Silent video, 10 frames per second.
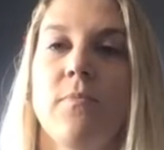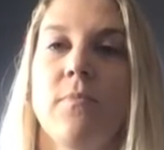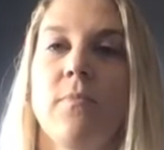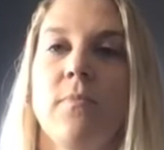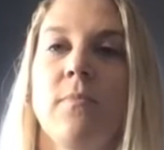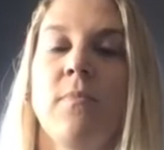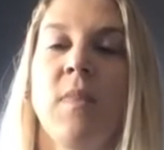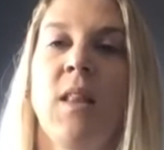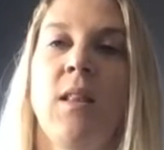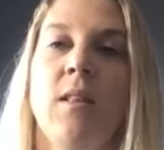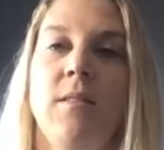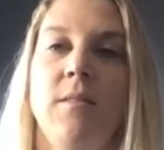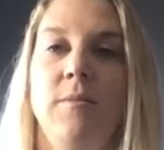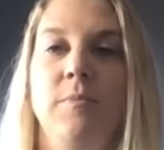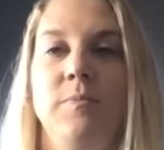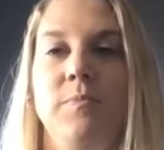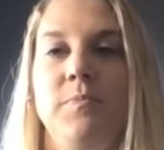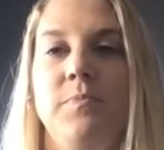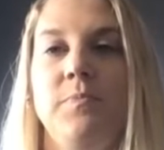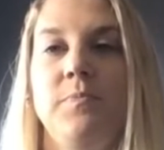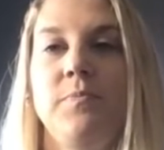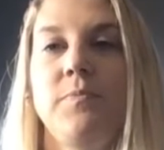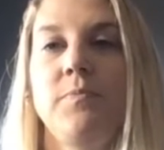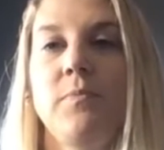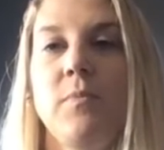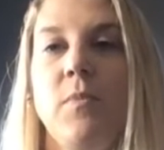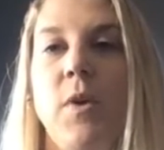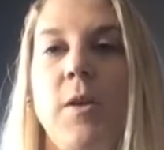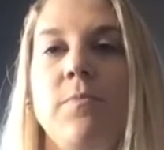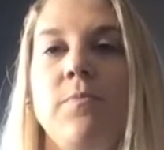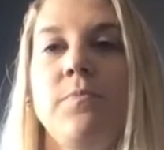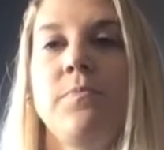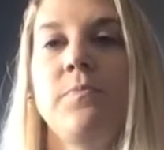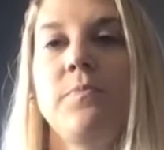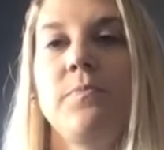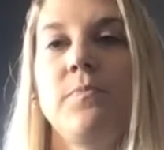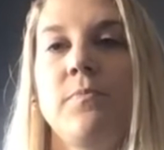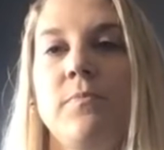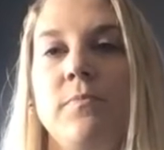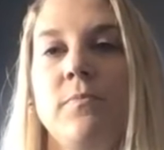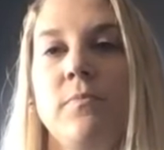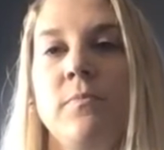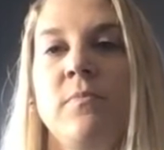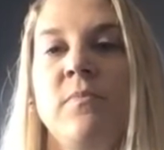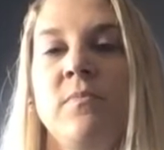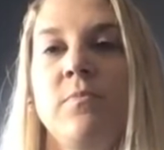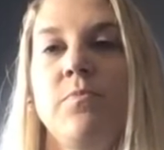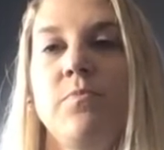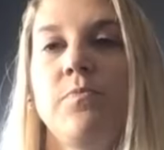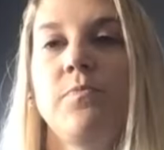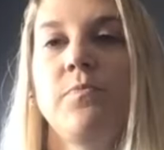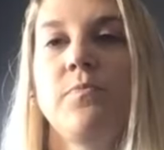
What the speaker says: (not speaking)